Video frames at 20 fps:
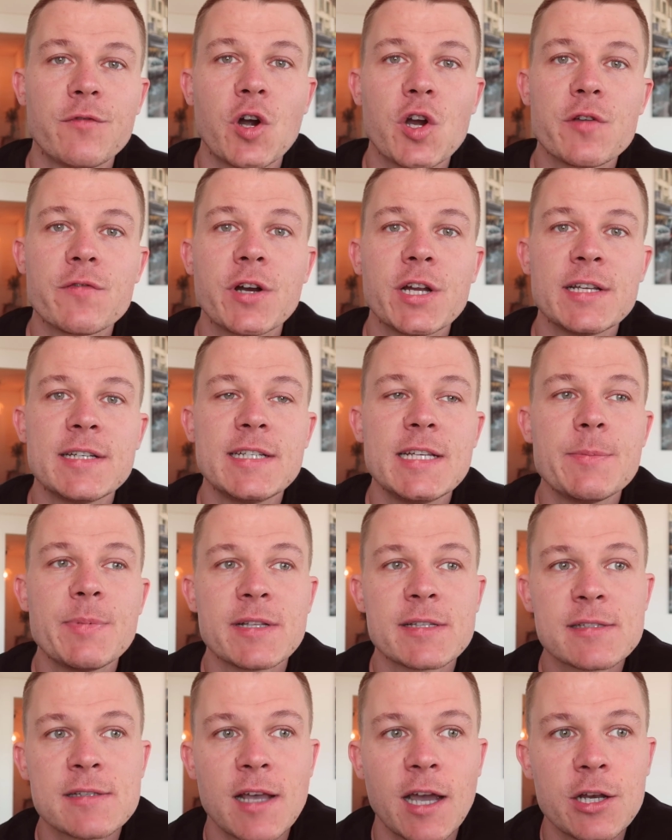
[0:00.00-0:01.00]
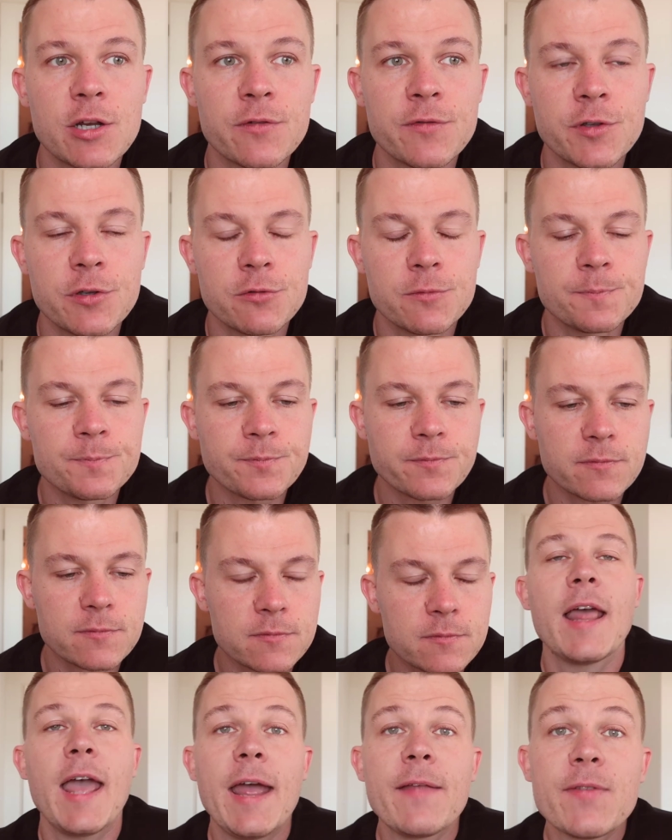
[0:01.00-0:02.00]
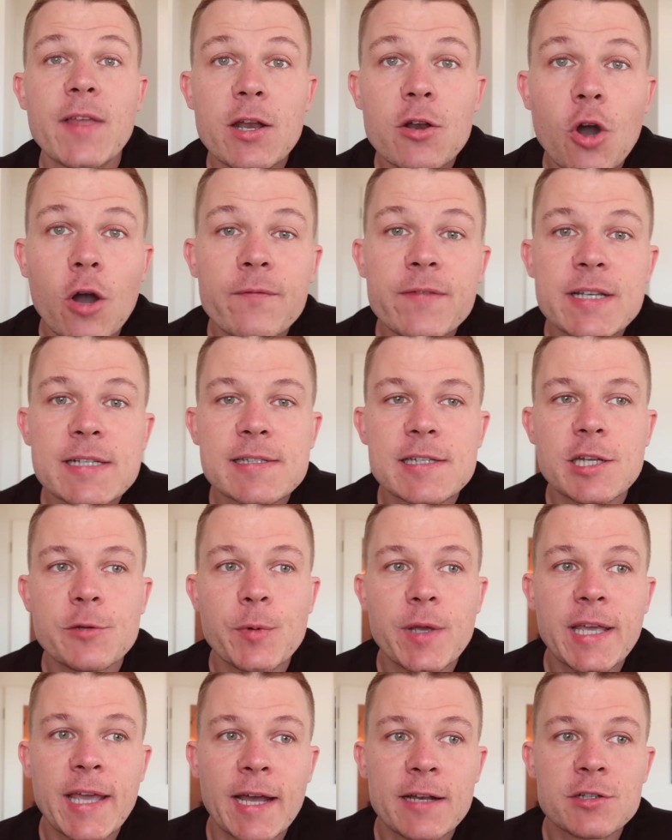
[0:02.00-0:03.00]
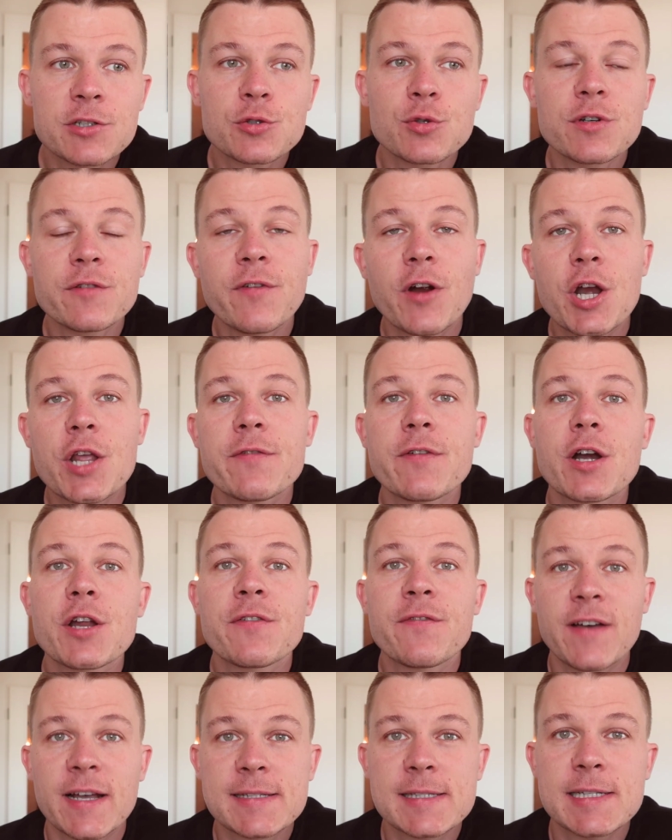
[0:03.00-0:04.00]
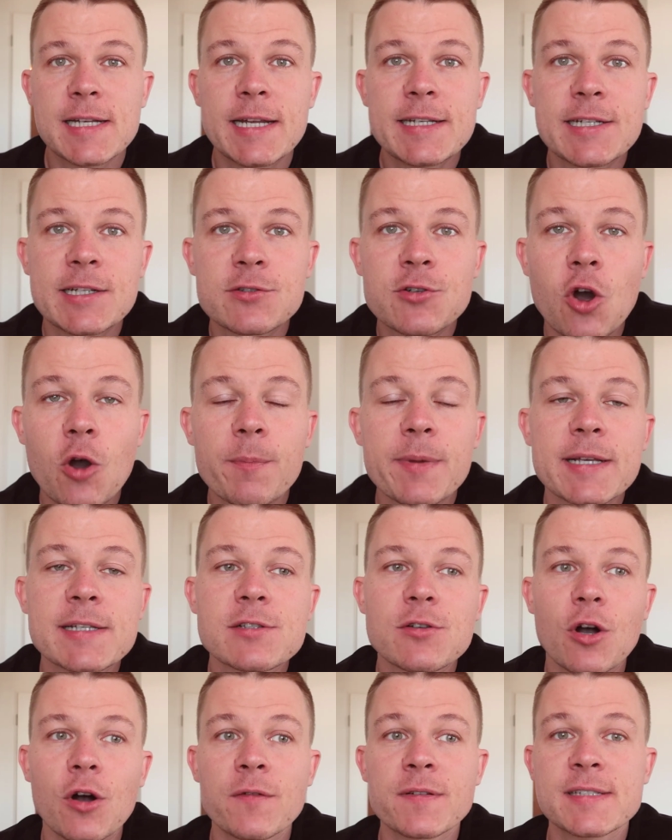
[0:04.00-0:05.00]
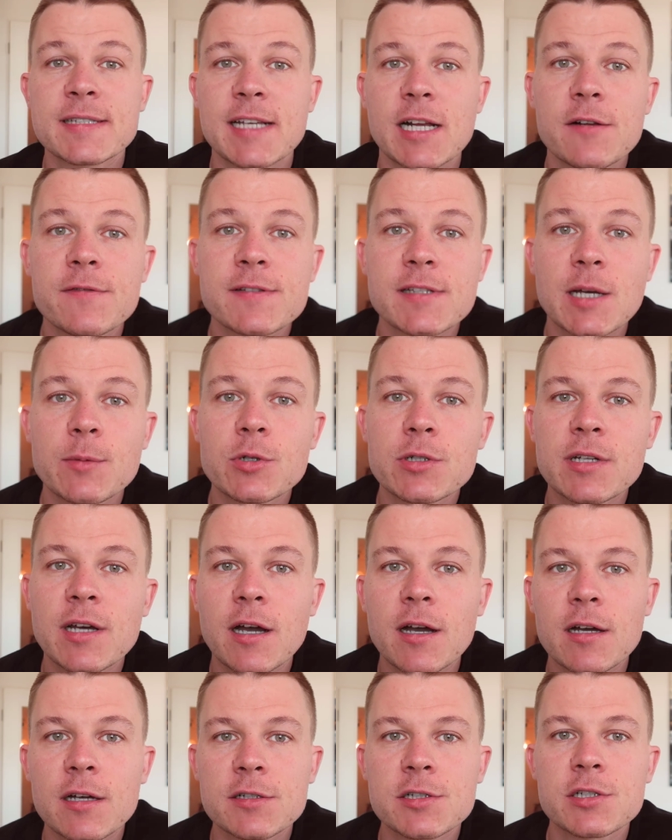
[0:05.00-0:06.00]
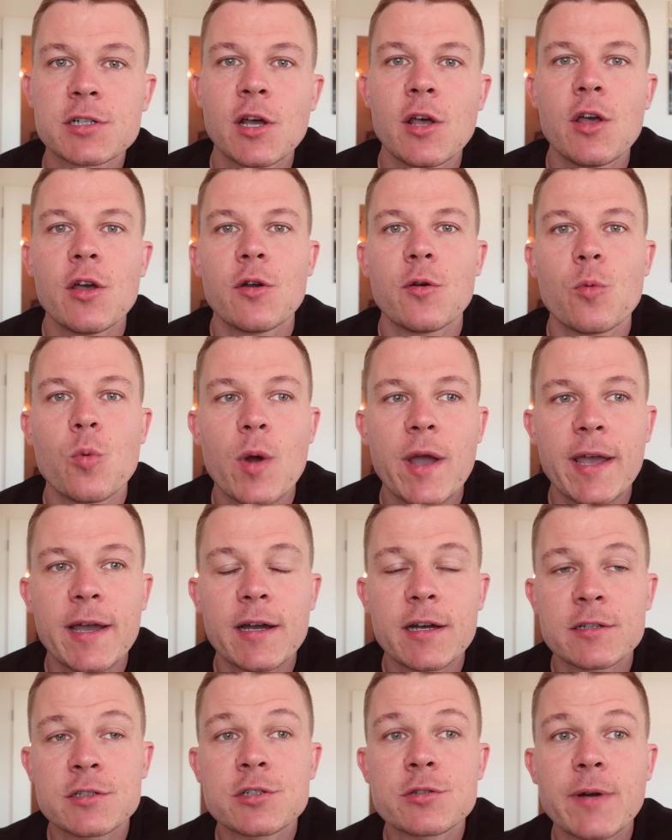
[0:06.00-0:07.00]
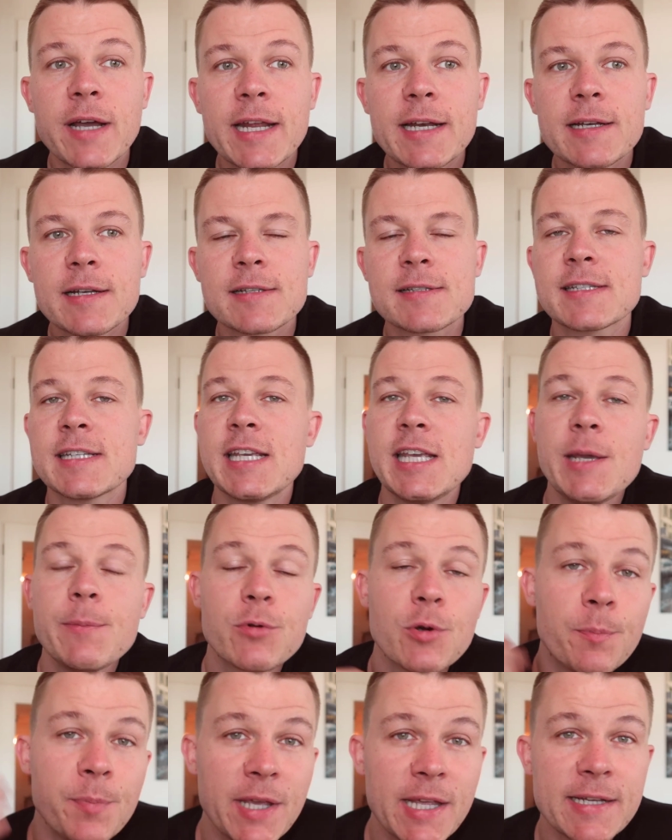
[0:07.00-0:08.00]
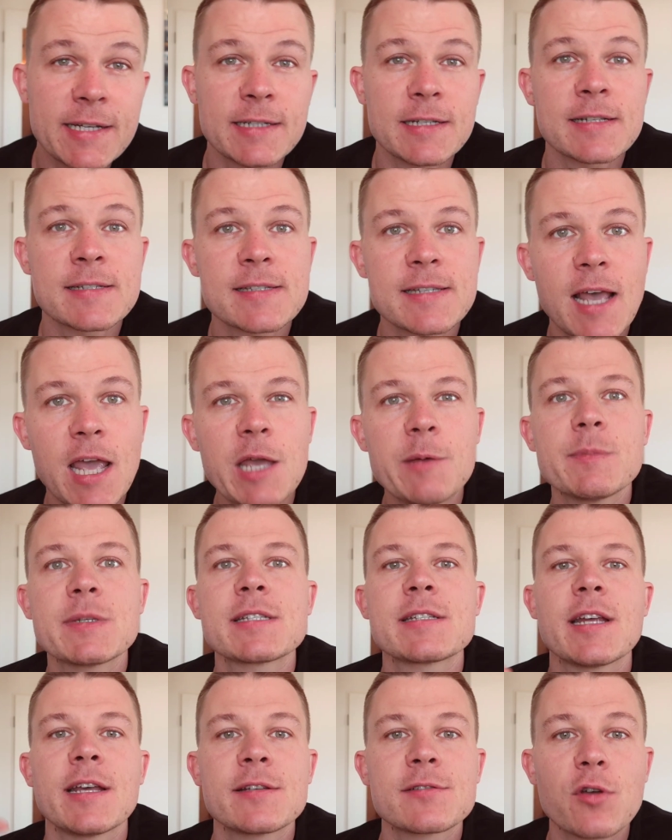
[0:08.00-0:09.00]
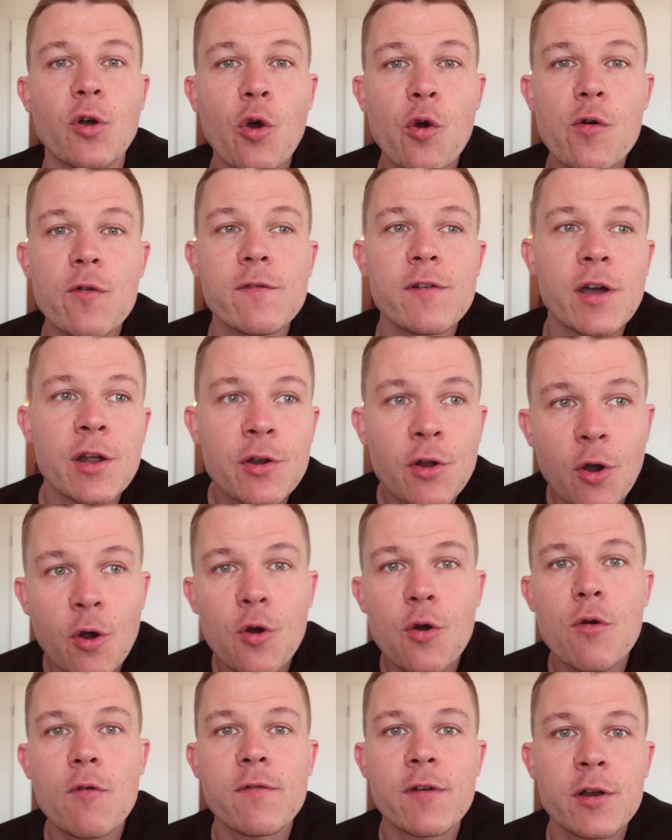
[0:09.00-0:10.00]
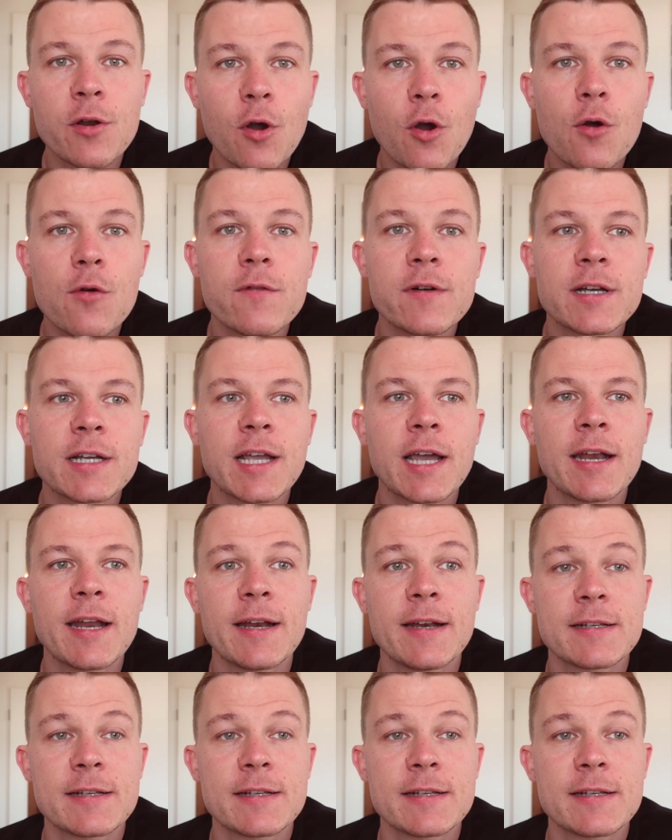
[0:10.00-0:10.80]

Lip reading: very deep inside of you. And then obviously we get to the very fascinating topics of self-sabotage, where traders keep repeating the same mistakes over and over again.